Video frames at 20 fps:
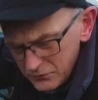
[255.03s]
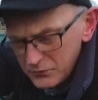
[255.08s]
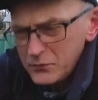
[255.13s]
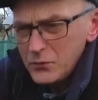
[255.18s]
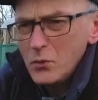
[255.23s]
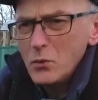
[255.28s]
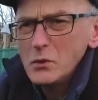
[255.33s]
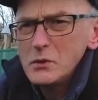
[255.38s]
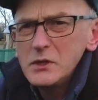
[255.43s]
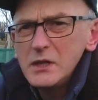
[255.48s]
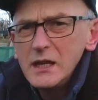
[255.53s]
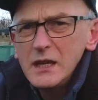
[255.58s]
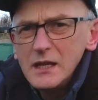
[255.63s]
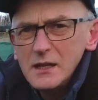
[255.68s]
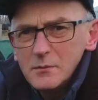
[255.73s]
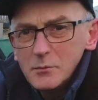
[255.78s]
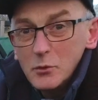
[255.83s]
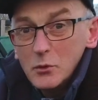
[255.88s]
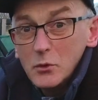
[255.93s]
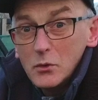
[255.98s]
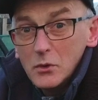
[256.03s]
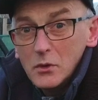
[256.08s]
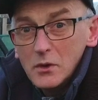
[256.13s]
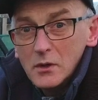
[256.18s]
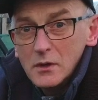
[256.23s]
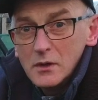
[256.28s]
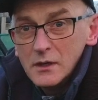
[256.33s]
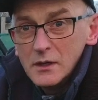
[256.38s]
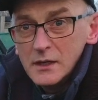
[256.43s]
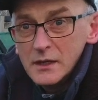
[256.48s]
14 more
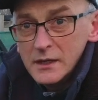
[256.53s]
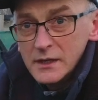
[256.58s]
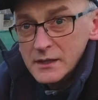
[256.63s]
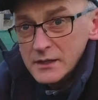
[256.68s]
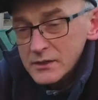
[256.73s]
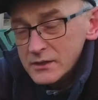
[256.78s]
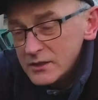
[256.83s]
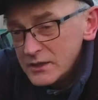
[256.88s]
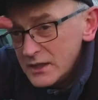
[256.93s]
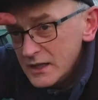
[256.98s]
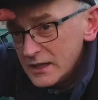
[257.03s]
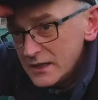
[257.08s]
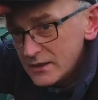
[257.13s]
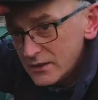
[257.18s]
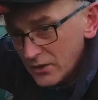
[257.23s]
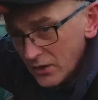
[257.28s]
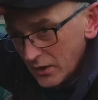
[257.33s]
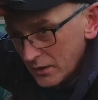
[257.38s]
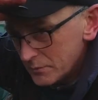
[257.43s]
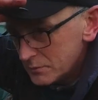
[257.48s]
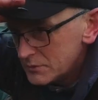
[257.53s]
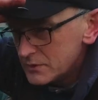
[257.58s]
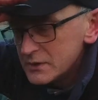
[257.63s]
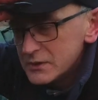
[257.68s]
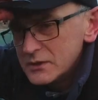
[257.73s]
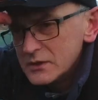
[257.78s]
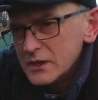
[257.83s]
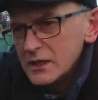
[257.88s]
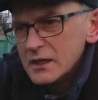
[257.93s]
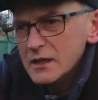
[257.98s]
seed types
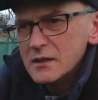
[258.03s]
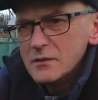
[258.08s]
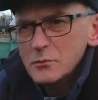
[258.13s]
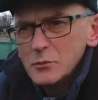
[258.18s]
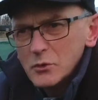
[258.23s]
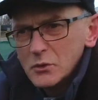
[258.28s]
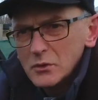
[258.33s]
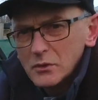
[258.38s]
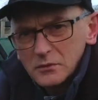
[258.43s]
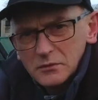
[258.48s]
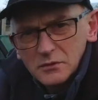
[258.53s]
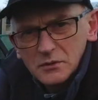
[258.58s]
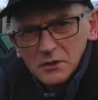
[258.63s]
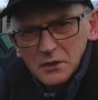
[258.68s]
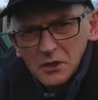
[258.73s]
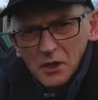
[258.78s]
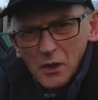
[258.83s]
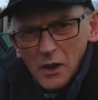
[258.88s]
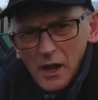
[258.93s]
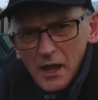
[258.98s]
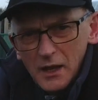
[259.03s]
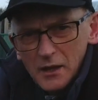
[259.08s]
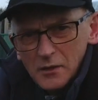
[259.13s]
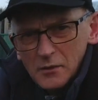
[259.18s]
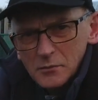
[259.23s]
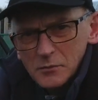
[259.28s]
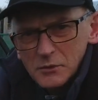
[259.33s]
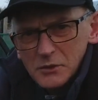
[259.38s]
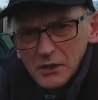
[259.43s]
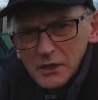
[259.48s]
this year, more, you know,
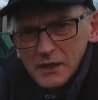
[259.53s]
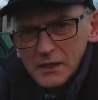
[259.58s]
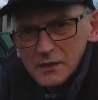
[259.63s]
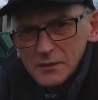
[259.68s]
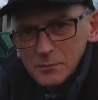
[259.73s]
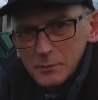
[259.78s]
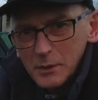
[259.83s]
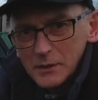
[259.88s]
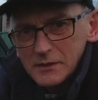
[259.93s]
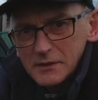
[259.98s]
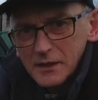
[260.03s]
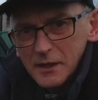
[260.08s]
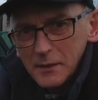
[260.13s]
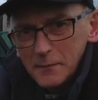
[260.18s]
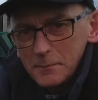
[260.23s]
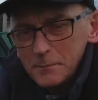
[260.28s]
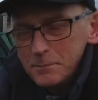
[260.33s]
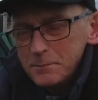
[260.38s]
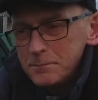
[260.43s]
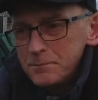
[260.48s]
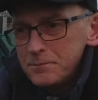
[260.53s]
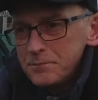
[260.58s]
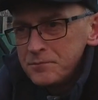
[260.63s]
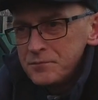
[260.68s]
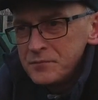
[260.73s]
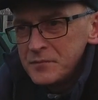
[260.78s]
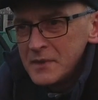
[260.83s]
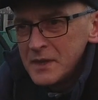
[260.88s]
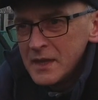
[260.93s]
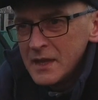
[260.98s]
heirloom seeds. But
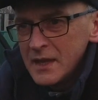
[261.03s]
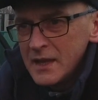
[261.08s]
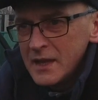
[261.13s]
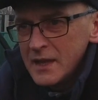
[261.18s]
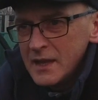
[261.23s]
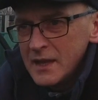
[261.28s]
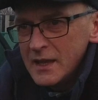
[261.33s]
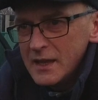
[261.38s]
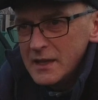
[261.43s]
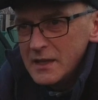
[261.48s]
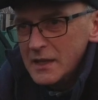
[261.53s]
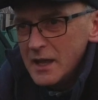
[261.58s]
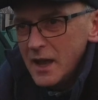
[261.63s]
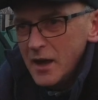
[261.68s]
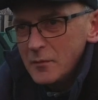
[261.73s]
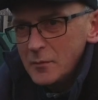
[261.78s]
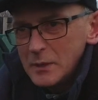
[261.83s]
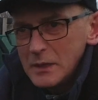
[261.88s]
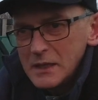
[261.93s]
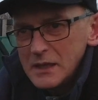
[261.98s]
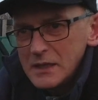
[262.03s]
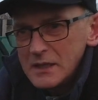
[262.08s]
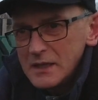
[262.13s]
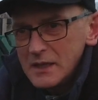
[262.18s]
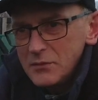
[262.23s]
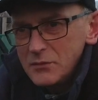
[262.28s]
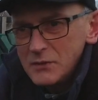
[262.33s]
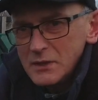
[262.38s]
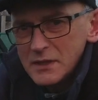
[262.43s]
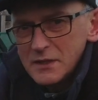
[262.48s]
yeah, I've been
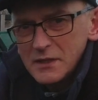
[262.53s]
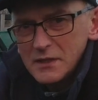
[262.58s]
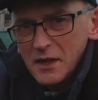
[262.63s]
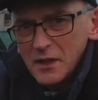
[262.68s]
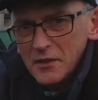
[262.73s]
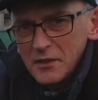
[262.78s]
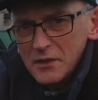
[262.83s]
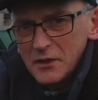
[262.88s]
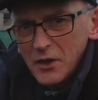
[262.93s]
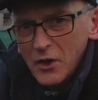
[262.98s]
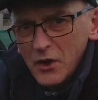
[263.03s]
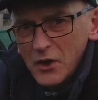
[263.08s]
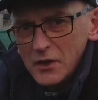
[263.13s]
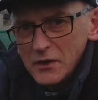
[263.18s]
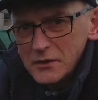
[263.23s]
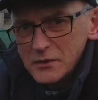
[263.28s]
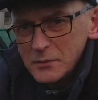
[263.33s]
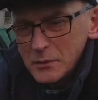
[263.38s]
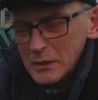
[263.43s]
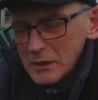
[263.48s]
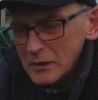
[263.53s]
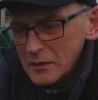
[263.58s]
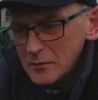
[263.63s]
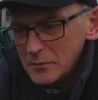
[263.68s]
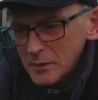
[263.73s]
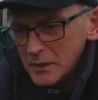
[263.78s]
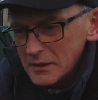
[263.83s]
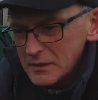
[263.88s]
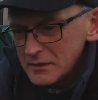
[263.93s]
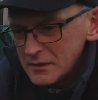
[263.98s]
gifted another 9 as well
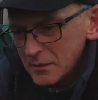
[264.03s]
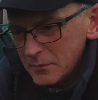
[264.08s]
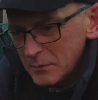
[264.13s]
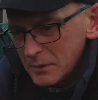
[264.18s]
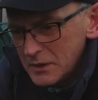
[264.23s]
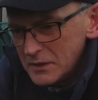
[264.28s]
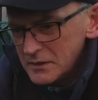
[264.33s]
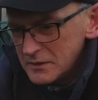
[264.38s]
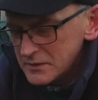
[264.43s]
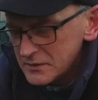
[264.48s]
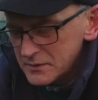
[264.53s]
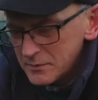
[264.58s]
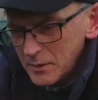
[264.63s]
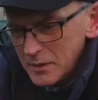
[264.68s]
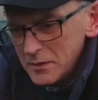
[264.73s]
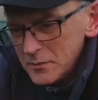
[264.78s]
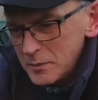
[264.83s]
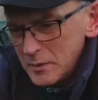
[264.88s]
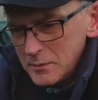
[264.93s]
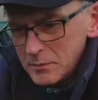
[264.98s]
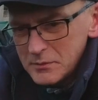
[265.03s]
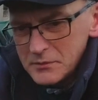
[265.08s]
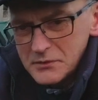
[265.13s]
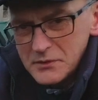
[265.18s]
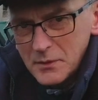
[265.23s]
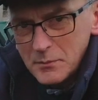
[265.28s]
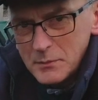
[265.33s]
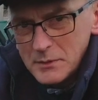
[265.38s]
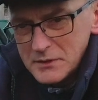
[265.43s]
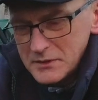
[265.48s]
by someone, and some other people have
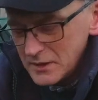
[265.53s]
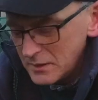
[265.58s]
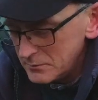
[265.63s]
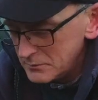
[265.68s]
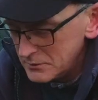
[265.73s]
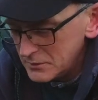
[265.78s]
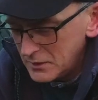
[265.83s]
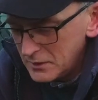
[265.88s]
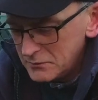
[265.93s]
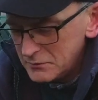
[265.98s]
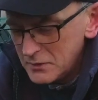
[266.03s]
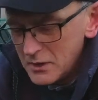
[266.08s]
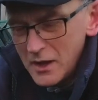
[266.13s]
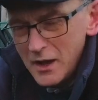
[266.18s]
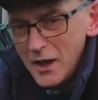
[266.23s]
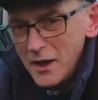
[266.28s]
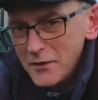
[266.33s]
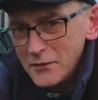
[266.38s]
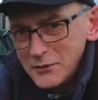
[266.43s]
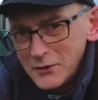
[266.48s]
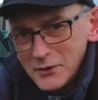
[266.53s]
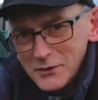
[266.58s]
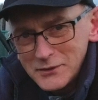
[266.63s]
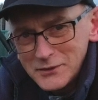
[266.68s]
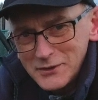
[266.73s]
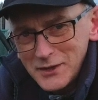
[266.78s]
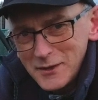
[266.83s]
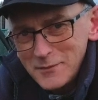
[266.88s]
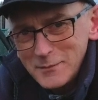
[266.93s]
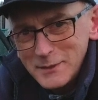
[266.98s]
sent me some. So I've got
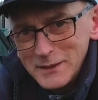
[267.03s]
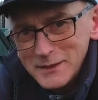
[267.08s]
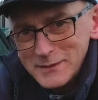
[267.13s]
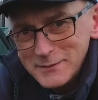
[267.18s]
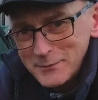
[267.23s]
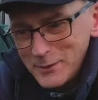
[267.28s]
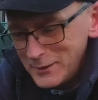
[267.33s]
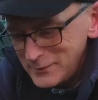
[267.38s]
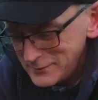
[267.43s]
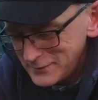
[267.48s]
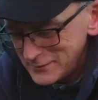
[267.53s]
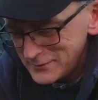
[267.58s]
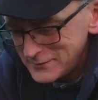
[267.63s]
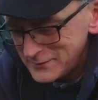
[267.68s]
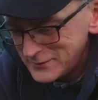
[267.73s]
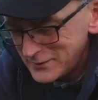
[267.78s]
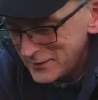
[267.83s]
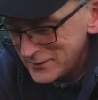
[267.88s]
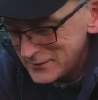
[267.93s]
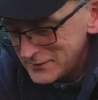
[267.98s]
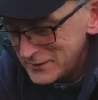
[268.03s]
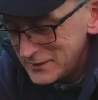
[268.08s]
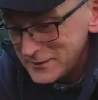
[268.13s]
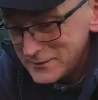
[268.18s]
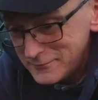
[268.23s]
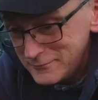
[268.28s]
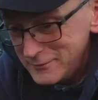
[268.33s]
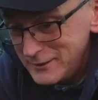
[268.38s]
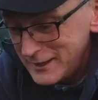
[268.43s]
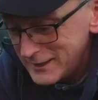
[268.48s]
so many tomatoes to grow this year.
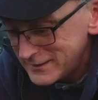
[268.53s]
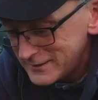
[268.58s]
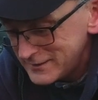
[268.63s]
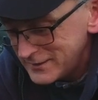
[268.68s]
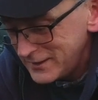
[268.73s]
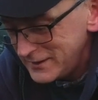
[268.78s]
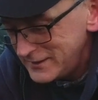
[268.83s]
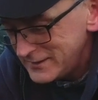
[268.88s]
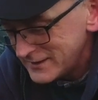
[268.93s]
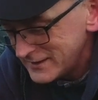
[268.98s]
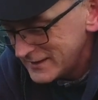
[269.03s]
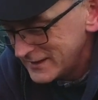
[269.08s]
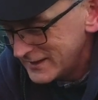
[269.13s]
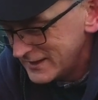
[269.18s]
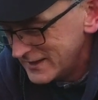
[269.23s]
It's really exciting.